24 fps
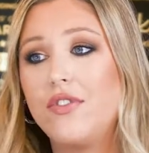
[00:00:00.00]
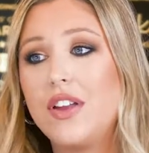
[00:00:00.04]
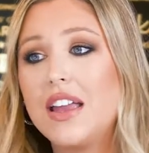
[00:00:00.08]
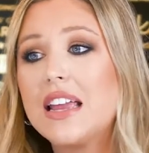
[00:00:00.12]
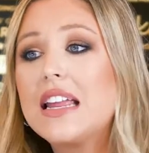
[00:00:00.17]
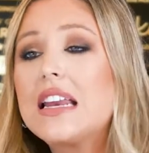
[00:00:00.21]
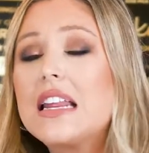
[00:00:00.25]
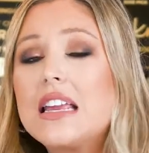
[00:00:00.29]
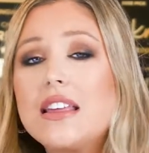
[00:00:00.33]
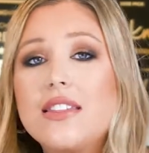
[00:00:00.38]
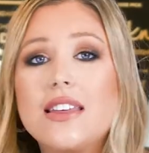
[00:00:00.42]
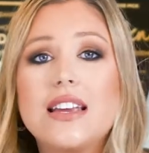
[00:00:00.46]

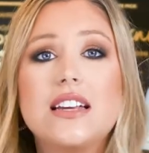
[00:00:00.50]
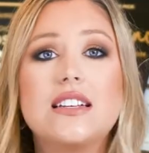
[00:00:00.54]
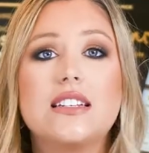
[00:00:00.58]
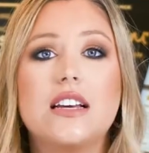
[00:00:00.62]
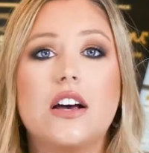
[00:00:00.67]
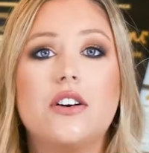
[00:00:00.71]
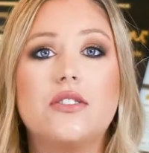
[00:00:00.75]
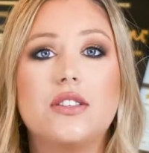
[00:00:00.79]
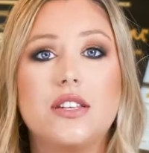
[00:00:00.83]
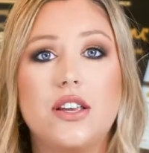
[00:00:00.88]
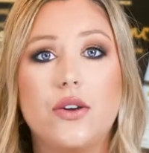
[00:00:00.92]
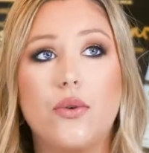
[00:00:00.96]
anything
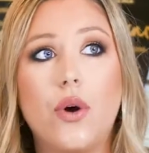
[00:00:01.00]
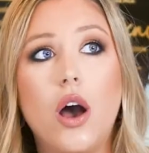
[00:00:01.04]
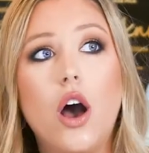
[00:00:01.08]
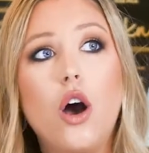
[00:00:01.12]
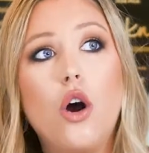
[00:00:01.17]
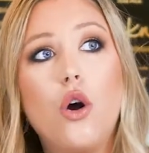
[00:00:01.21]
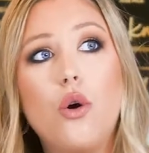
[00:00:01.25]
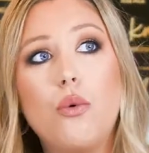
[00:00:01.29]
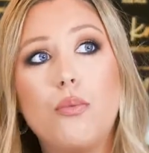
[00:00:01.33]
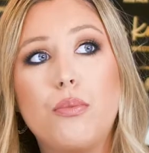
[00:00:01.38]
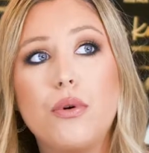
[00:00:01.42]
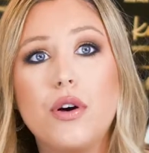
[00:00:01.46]
tells you,
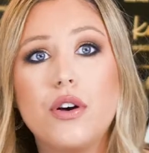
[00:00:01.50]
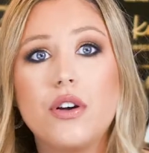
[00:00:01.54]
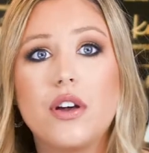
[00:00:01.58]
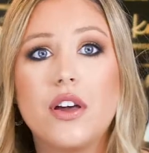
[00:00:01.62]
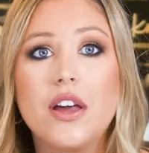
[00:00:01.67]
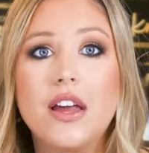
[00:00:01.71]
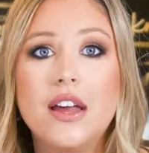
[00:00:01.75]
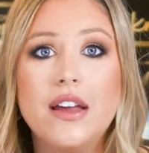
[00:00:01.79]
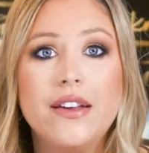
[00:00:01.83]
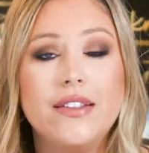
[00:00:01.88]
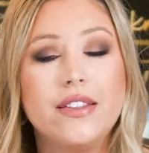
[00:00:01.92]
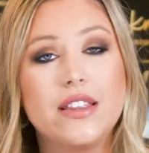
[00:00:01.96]
oh, book
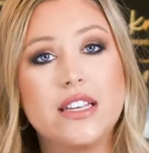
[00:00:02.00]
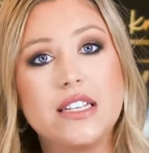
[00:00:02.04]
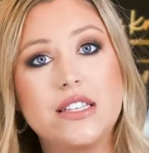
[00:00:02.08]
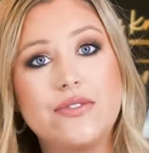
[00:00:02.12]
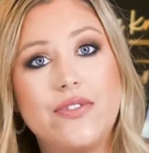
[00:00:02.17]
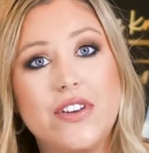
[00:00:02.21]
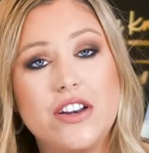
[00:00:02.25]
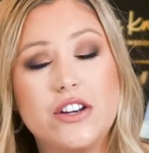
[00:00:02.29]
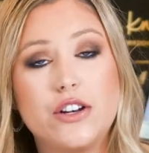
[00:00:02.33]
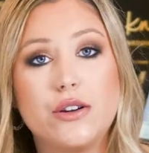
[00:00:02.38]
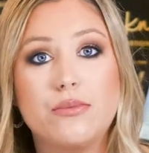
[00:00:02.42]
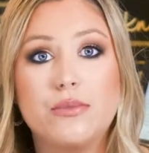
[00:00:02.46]
this
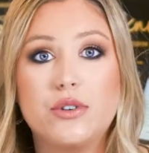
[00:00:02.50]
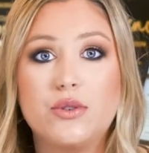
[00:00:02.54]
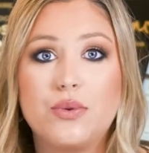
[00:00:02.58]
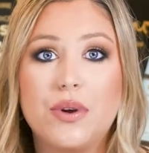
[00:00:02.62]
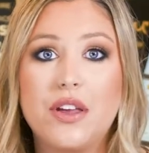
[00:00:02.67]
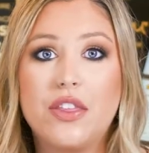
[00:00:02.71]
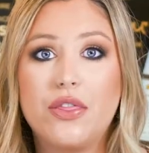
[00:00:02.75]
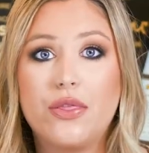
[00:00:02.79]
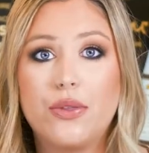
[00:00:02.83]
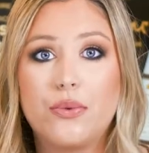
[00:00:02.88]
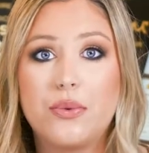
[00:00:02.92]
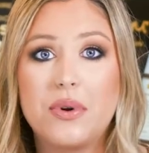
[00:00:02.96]
vendor
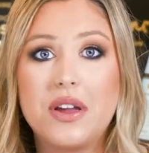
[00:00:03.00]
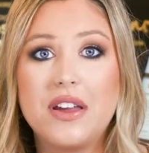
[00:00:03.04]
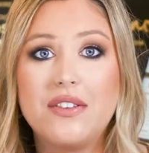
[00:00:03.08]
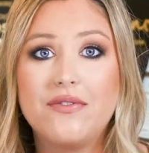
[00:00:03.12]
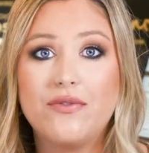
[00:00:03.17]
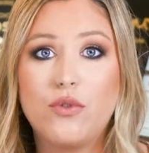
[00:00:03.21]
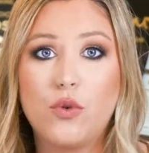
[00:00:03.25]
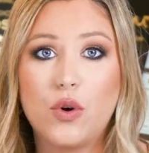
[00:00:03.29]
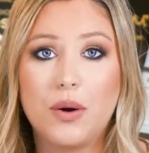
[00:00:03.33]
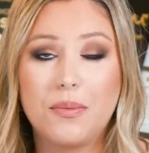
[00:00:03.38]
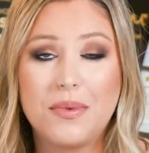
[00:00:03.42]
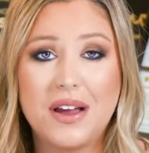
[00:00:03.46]
between 3 and
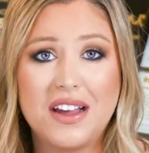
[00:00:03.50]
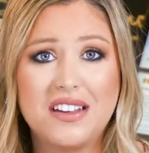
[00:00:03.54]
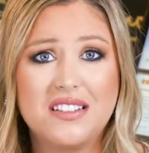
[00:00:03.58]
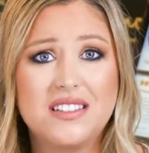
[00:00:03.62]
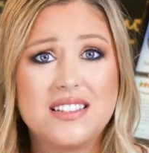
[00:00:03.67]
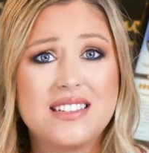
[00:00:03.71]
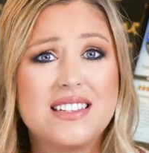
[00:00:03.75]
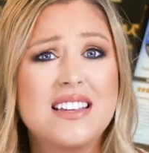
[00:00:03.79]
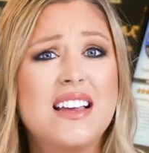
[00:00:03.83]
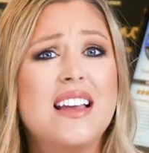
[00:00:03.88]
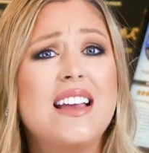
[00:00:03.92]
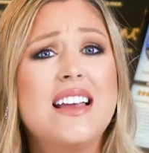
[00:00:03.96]
4
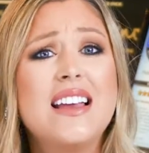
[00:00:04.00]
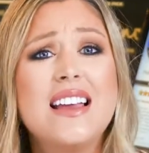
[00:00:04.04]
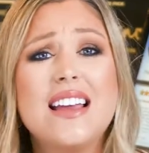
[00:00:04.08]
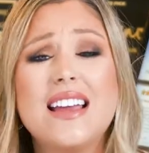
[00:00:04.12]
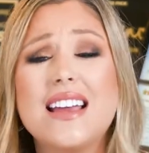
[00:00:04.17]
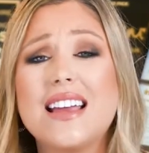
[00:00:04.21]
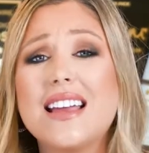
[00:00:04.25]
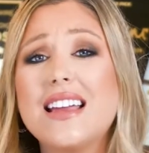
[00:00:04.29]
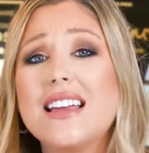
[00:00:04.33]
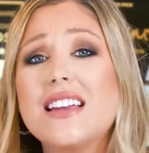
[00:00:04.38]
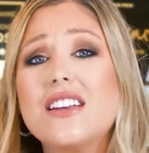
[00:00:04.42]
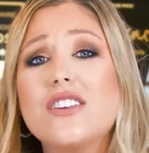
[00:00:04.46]
months,
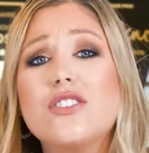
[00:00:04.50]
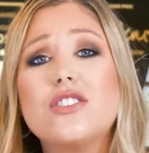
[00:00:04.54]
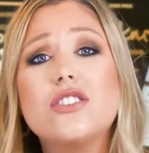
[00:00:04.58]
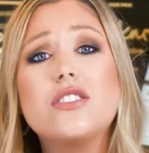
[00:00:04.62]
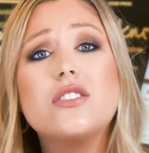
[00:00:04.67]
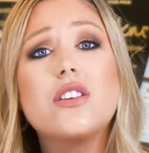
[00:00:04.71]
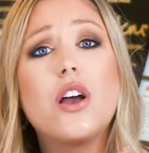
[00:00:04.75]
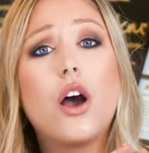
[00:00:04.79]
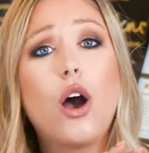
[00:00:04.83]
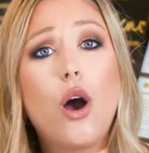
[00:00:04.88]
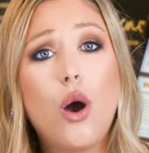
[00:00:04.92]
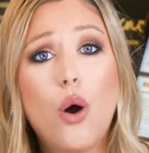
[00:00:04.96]
it
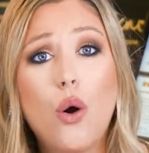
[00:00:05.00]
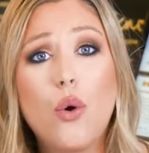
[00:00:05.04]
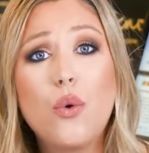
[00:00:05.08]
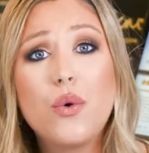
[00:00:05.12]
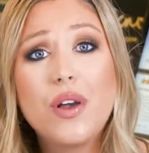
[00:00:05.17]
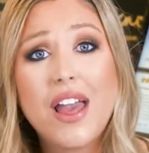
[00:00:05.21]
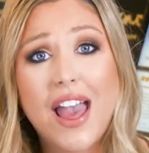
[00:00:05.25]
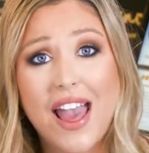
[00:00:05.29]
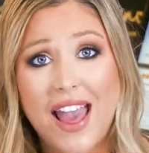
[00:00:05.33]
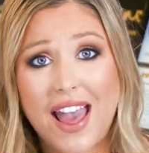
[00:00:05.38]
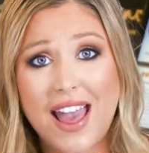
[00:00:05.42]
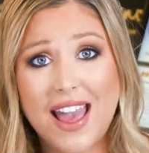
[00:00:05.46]
is
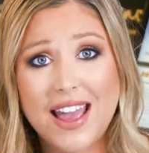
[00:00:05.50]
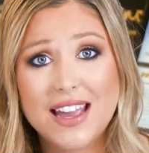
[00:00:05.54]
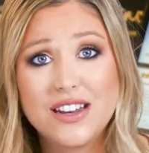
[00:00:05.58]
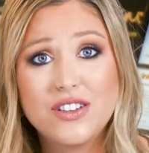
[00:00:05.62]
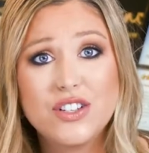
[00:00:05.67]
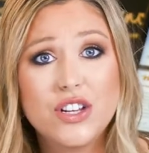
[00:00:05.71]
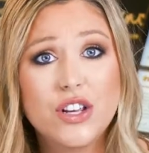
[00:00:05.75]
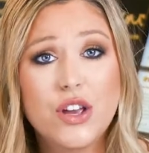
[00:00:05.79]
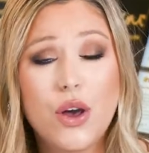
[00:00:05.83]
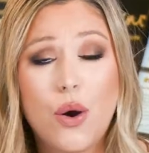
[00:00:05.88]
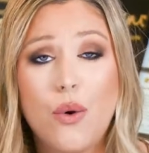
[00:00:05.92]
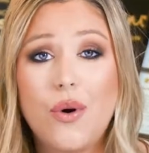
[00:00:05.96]
okay
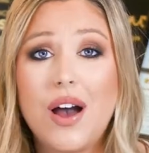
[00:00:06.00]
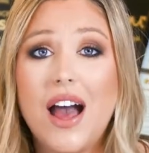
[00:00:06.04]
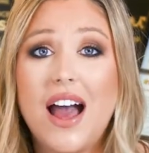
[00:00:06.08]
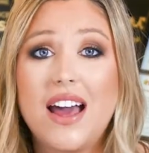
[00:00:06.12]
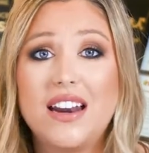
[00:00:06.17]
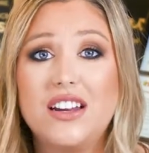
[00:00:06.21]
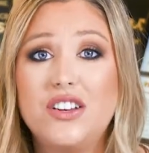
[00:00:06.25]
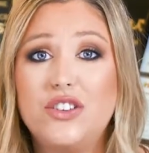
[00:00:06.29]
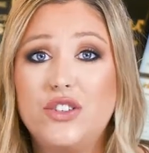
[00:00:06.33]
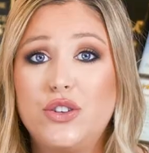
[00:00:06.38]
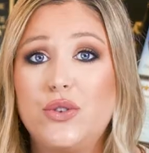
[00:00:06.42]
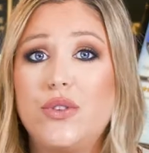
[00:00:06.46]
to go
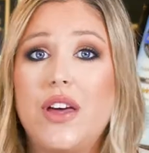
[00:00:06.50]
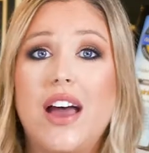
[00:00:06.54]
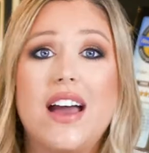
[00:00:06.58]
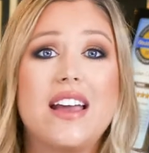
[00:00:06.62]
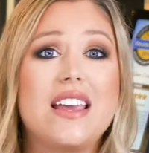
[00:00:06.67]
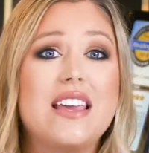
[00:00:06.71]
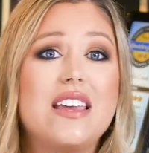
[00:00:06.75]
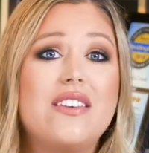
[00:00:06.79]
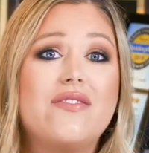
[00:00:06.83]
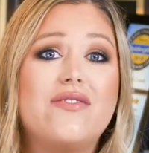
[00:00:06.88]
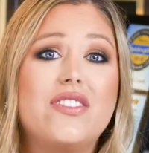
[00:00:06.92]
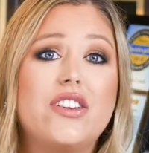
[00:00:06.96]
ahead and do that
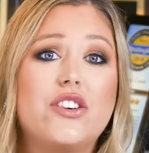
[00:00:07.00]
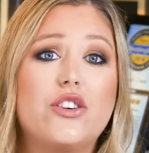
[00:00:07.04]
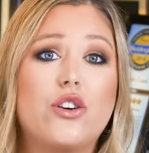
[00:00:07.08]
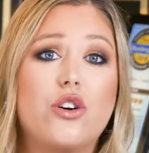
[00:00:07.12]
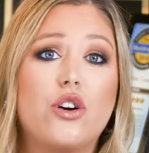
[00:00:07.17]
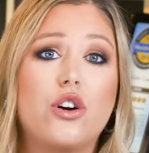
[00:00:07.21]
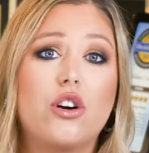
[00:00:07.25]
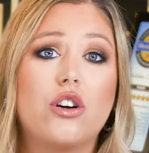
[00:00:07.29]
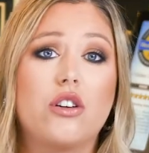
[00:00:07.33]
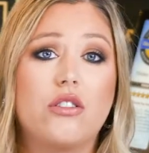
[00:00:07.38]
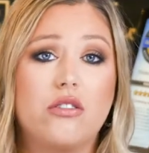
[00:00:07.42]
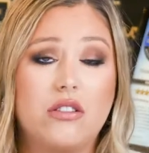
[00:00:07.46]
even
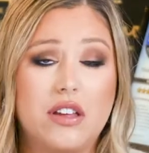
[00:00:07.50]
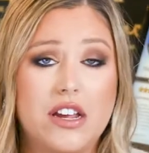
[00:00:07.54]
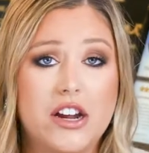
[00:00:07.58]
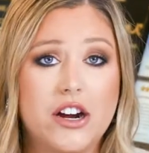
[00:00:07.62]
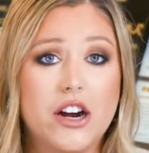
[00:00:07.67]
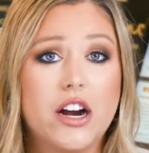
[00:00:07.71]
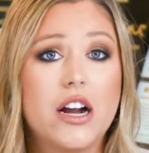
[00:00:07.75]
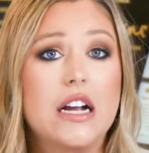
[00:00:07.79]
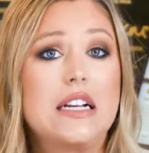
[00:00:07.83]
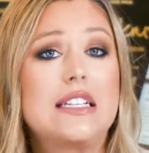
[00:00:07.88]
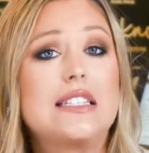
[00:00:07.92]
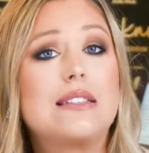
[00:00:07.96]

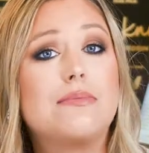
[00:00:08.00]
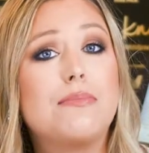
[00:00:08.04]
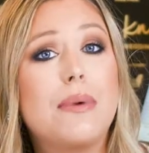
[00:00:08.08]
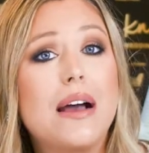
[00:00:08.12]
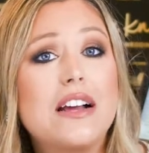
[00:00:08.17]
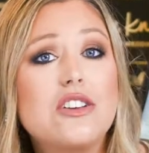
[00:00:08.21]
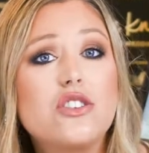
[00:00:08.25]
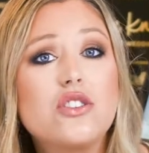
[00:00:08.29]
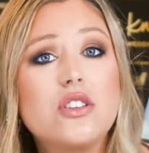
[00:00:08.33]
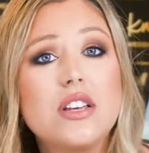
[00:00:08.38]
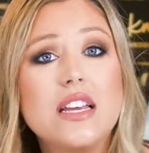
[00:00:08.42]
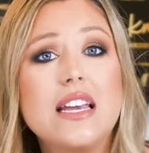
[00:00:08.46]
earlier,
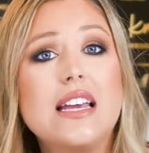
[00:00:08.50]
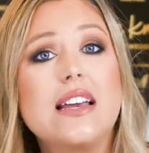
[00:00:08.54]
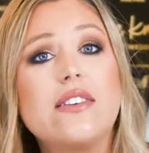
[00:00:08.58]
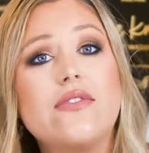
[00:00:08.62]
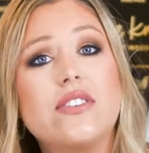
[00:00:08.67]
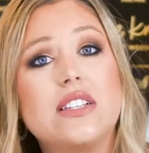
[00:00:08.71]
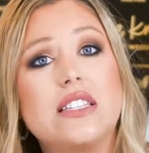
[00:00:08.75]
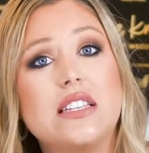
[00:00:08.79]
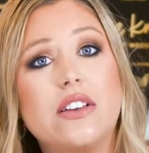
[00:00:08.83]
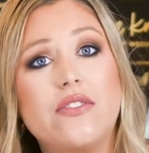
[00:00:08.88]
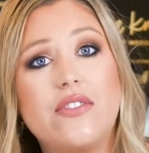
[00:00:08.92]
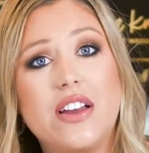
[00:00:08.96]
especially if
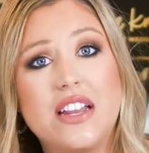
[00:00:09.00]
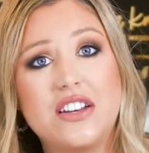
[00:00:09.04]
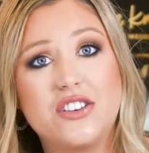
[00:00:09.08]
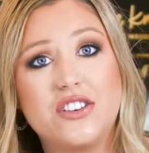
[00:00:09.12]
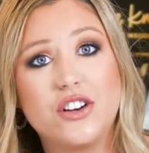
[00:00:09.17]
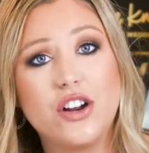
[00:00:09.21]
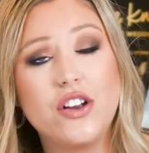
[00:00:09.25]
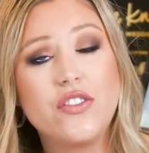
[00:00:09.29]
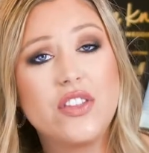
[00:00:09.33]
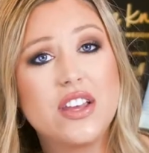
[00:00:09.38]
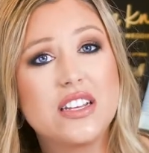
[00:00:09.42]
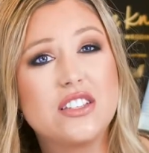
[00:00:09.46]
it's a
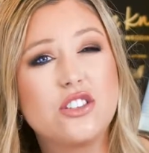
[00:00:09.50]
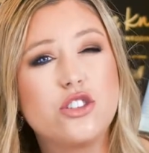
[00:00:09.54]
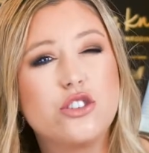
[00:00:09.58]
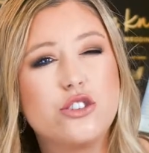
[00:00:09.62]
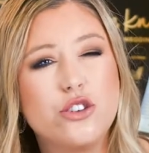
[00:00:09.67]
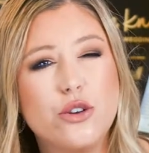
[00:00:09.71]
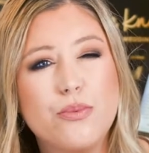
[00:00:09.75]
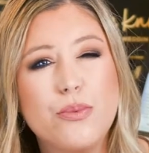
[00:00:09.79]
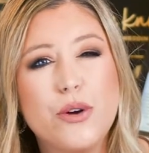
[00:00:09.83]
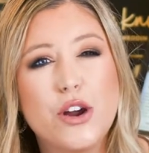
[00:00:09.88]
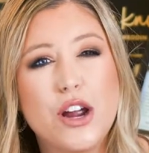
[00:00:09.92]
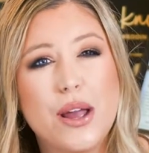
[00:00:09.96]
vendor that's
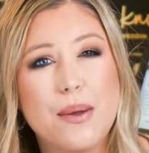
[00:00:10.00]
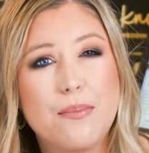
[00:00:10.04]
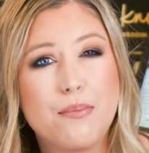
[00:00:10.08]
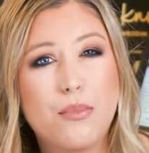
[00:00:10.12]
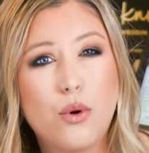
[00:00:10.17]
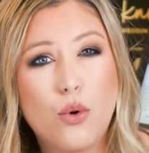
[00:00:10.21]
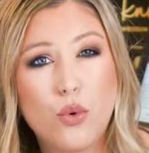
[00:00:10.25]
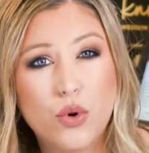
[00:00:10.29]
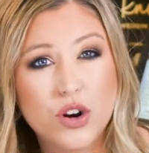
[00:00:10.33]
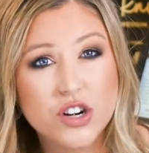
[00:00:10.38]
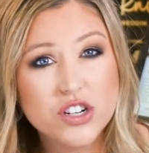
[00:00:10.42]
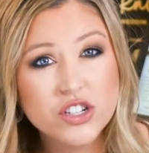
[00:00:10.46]
super
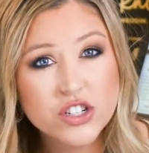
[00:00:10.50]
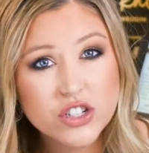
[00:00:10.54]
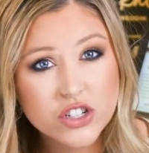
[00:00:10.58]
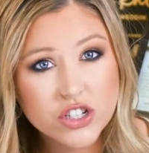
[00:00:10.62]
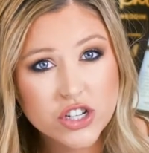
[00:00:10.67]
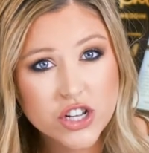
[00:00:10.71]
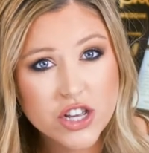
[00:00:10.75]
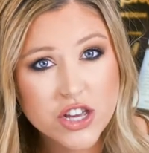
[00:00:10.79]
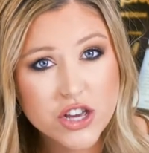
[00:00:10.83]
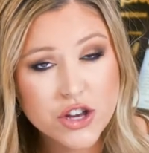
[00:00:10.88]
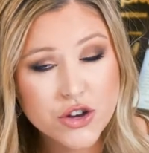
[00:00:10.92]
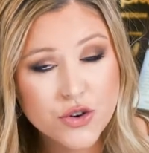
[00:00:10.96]
important
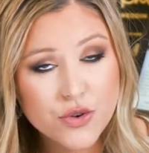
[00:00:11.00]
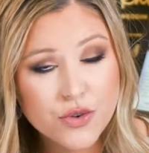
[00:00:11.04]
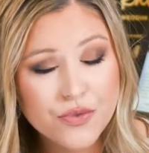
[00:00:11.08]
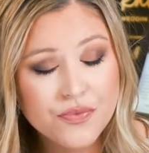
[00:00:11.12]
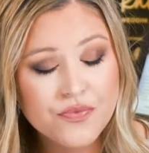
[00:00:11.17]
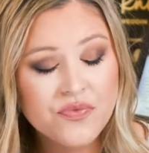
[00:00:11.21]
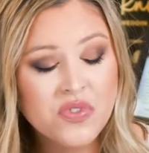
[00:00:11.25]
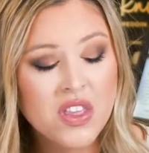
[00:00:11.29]
to you.